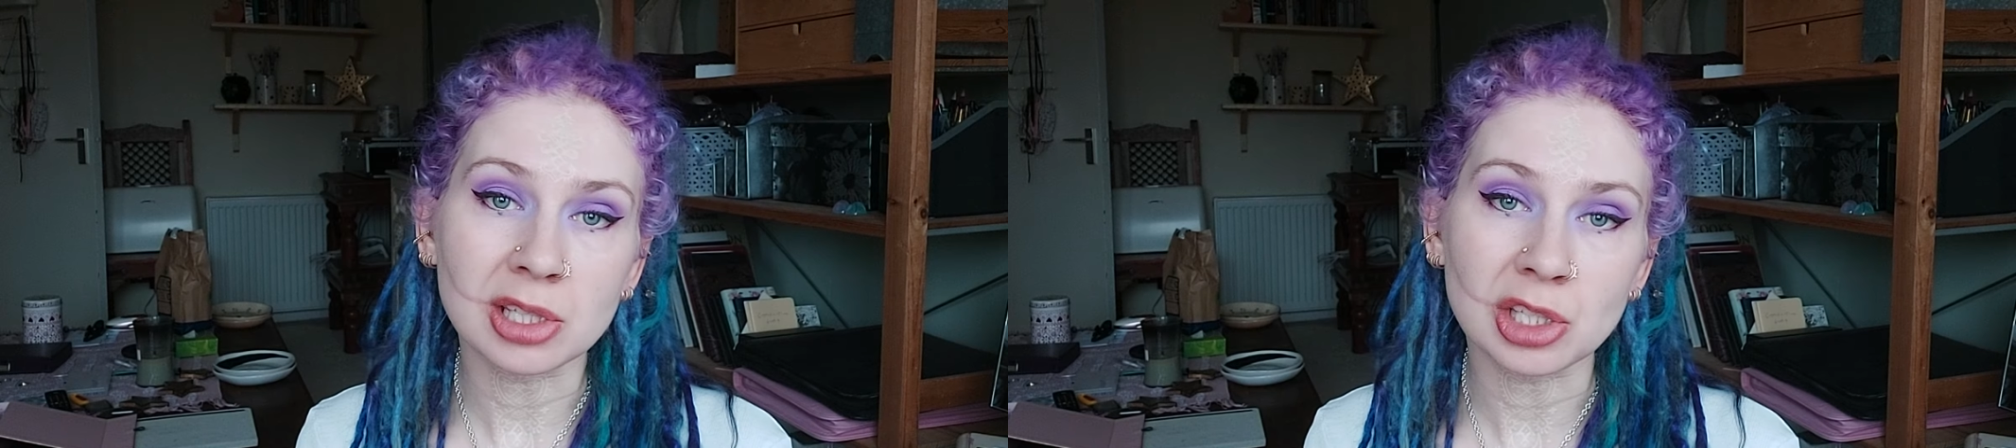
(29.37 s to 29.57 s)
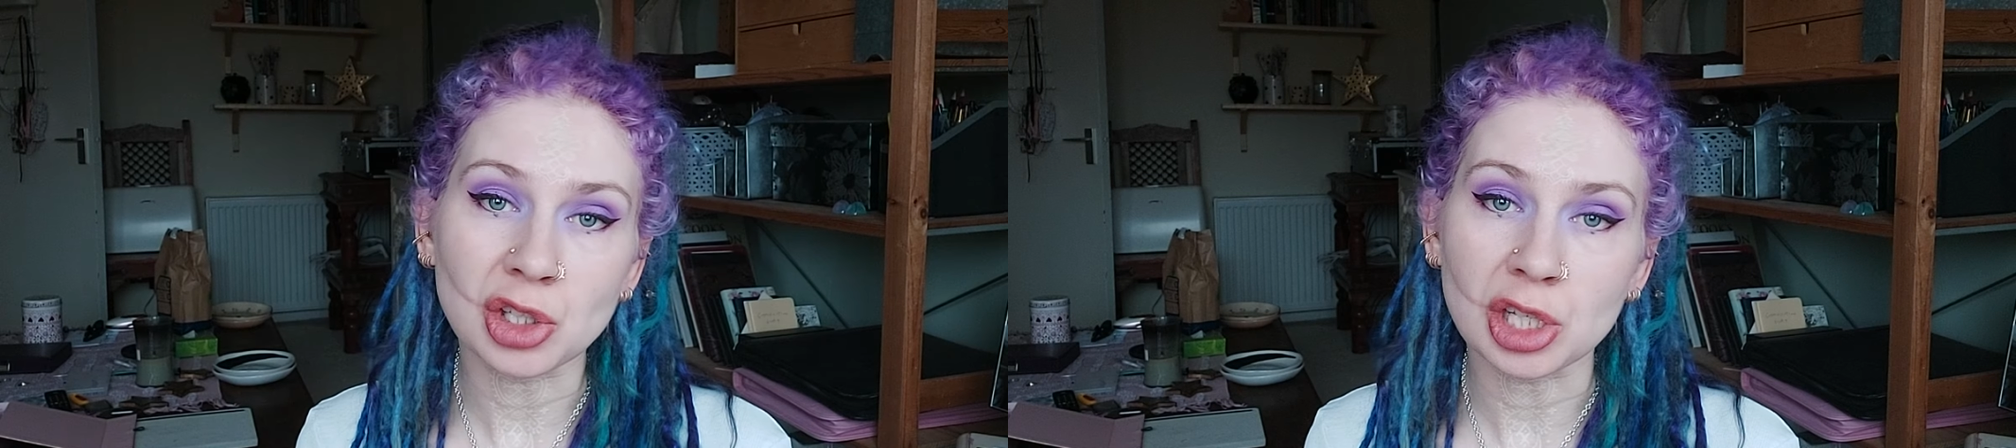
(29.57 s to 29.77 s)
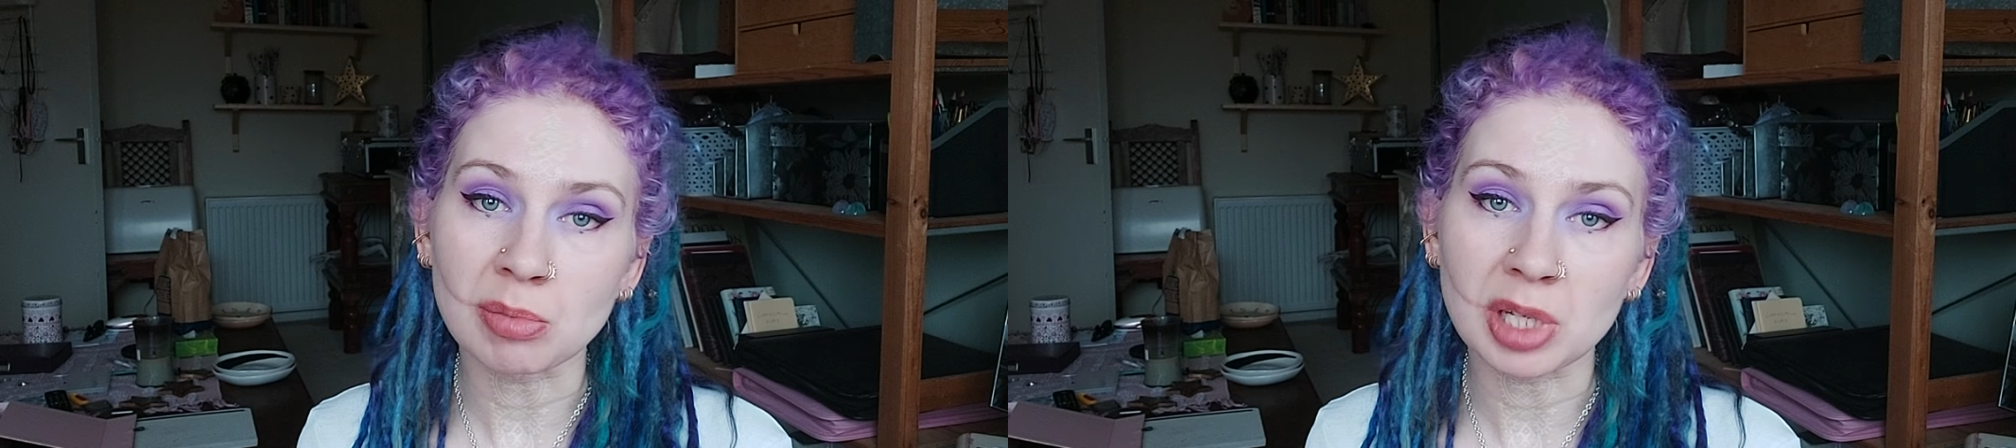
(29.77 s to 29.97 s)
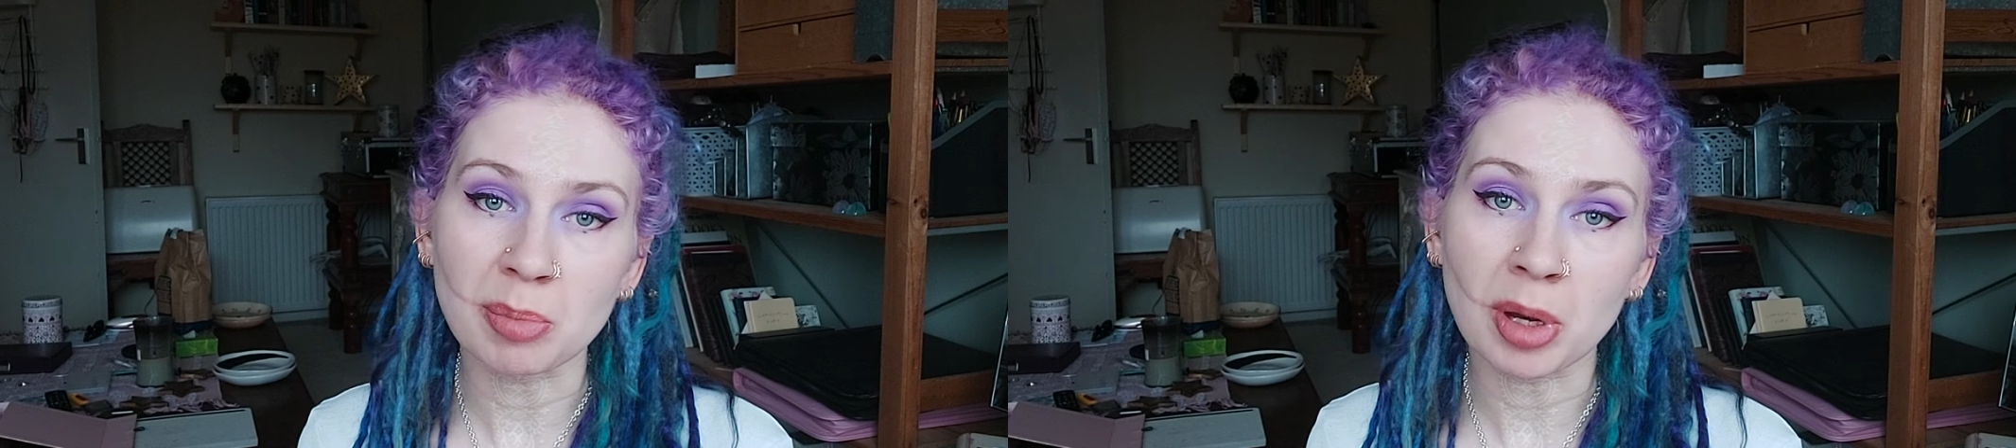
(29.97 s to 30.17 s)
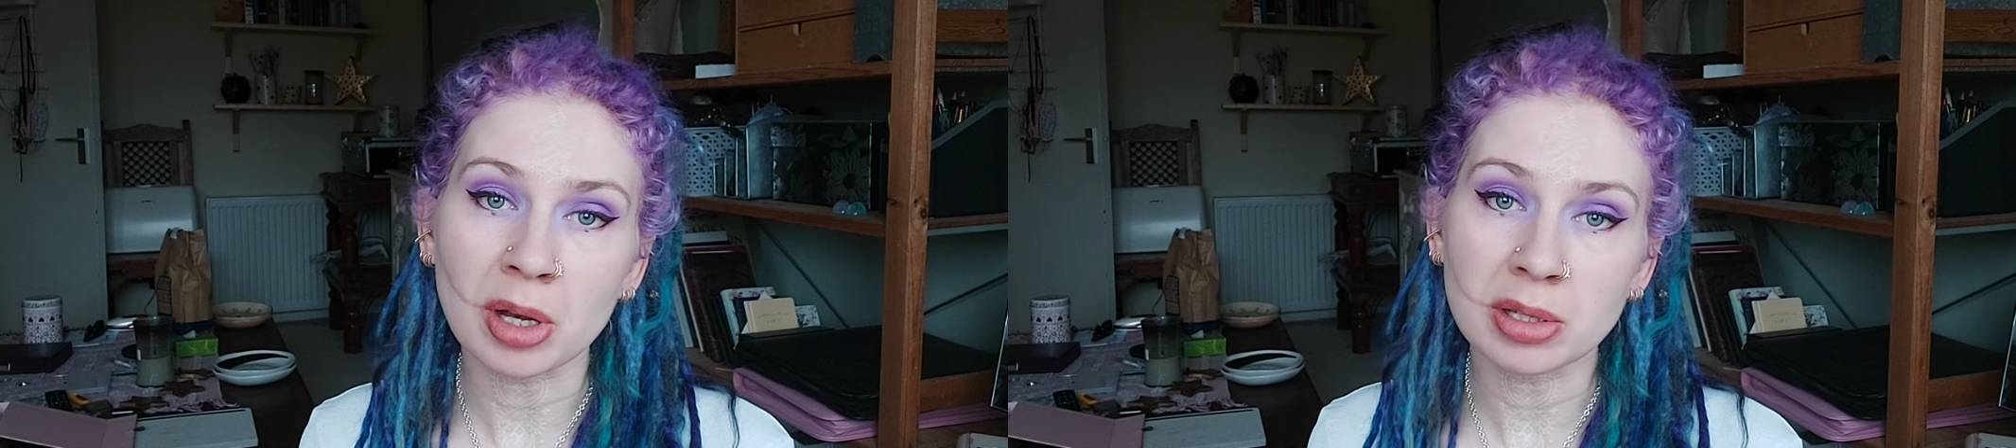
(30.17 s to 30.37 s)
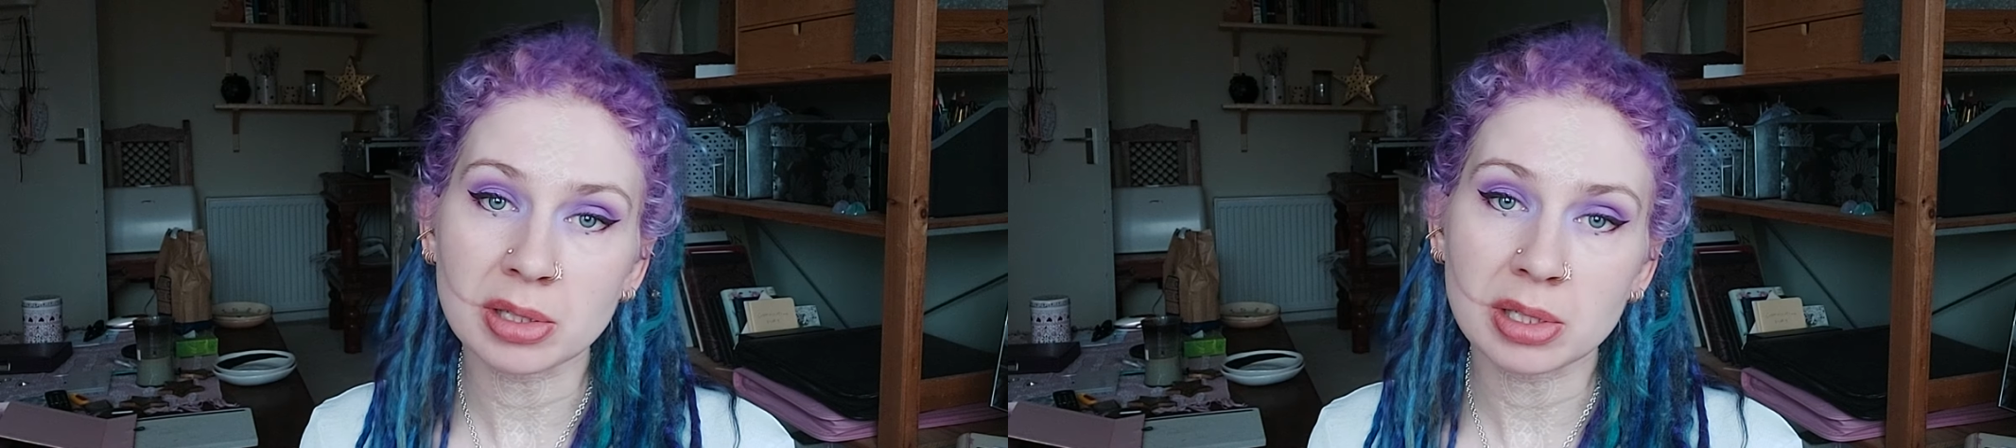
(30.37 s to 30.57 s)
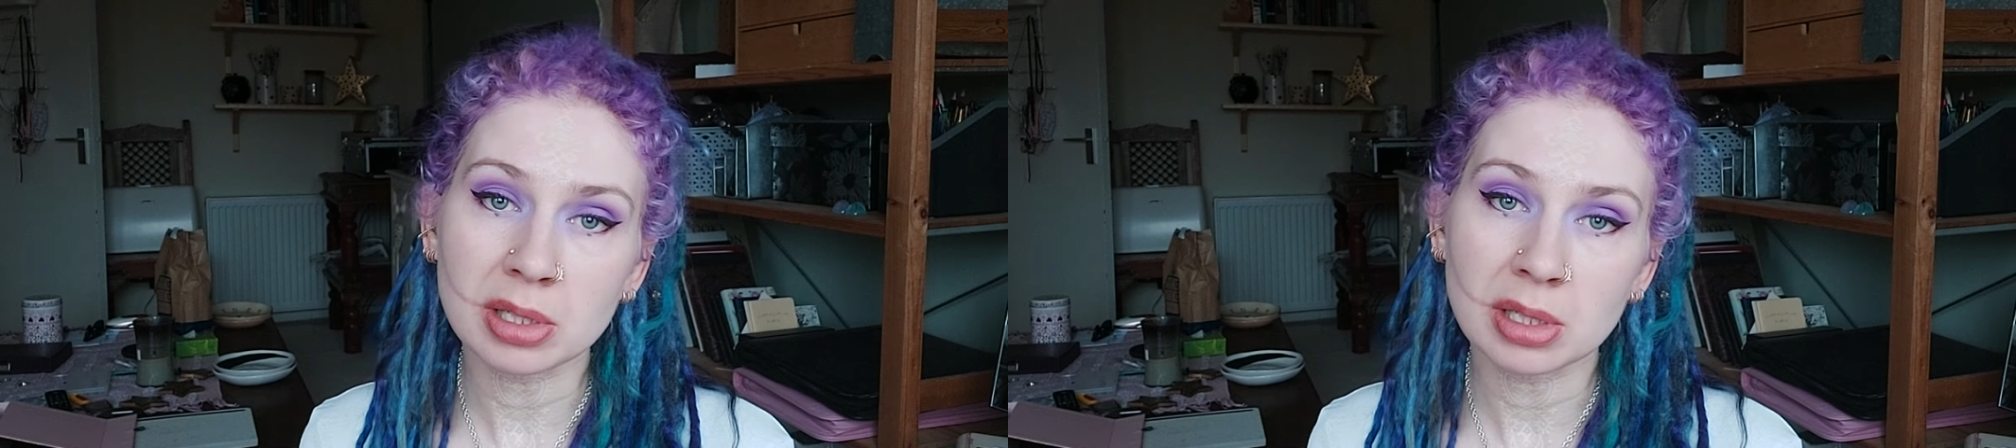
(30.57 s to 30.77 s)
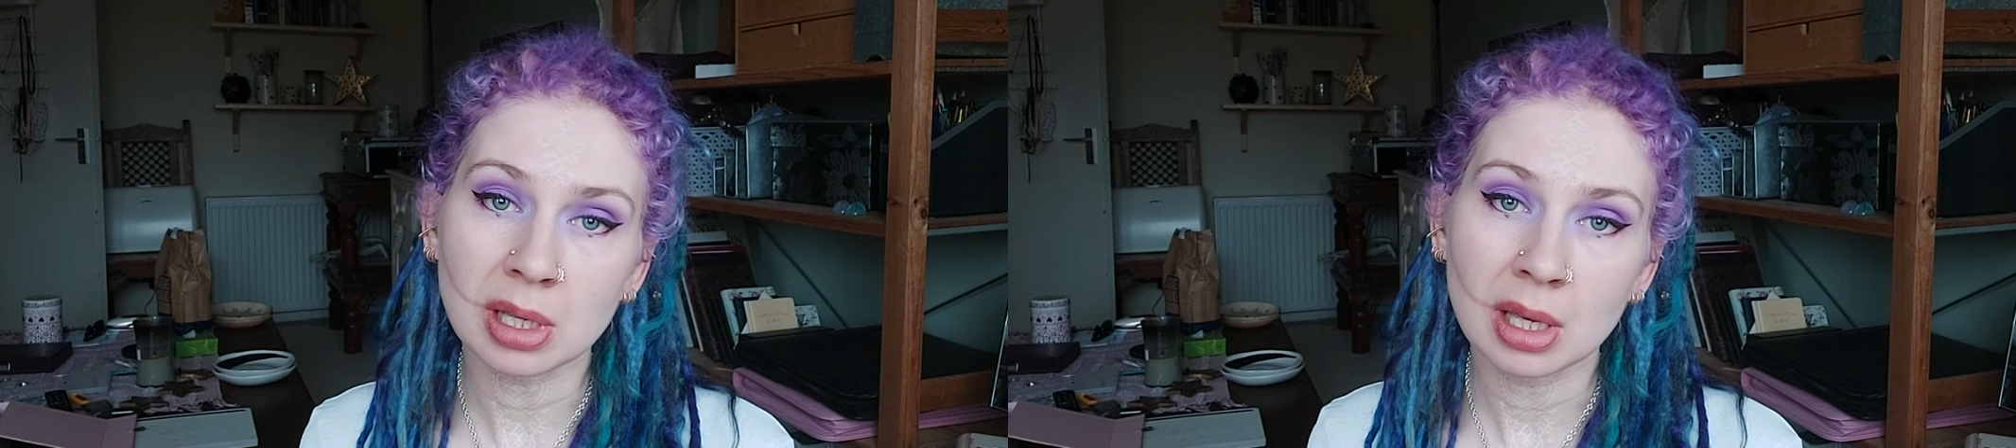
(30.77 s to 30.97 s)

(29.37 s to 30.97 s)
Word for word: and chimney pots